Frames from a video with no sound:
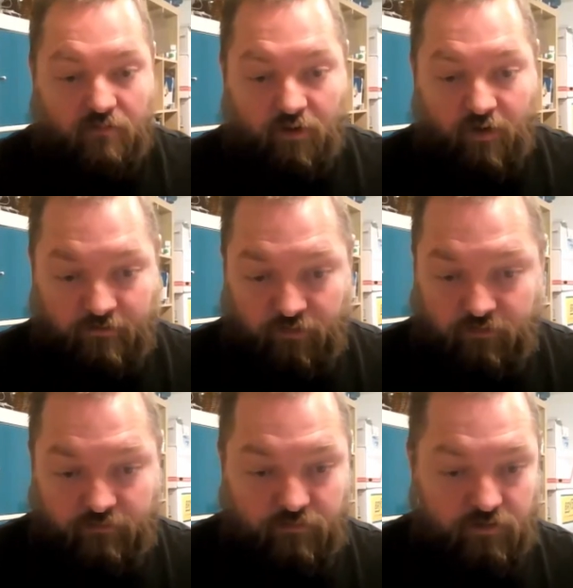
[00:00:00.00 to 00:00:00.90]

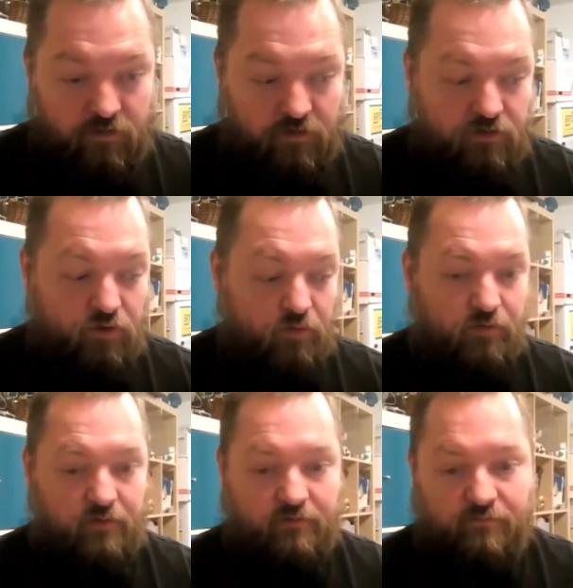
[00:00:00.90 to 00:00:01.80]
whatever uh,
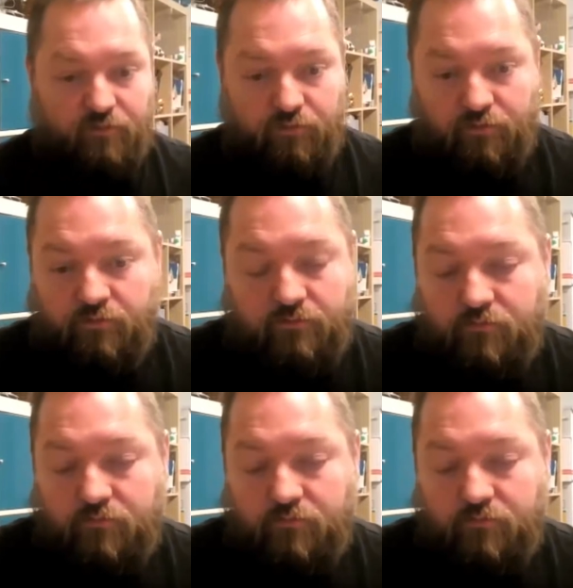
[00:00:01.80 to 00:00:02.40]
sugar in food.